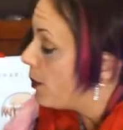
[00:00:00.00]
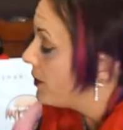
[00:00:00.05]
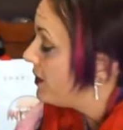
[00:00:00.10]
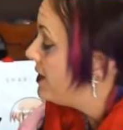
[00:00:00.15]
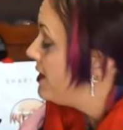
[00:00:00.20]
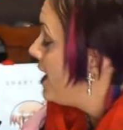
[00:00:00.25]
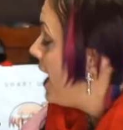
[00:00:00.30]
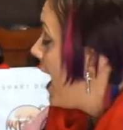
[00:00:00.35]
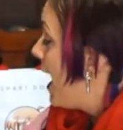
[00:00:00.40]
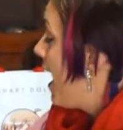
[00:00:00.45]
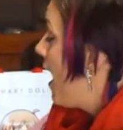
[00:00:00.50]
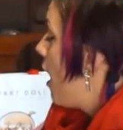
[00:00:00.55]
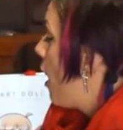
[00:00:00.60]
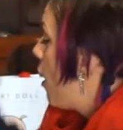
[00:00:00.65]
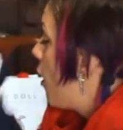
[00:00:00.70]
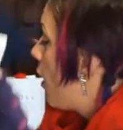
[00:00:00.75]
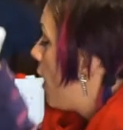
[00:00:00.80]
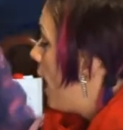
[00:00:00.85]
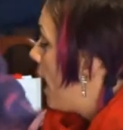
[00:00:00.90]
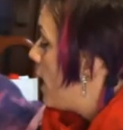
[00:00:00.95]

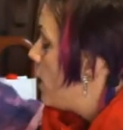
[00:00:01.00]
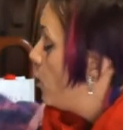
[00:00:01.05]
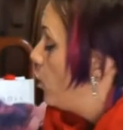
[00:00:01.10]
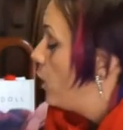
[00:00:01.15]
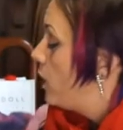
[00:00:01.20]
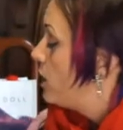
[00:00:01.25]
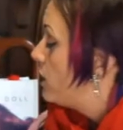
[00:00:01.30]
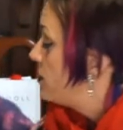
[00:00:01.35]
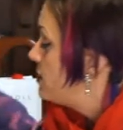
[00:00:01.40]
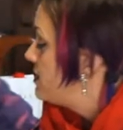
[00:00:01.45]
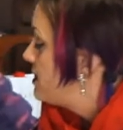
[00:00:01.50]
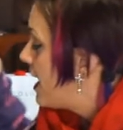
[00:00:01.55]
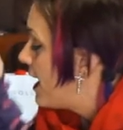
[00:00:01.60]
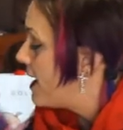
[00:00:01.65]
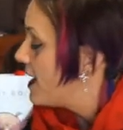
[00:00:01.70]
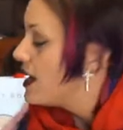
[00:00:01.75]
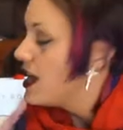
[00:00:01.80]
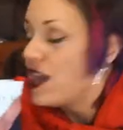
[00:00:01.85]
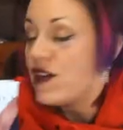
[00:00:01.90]
Now, I will say,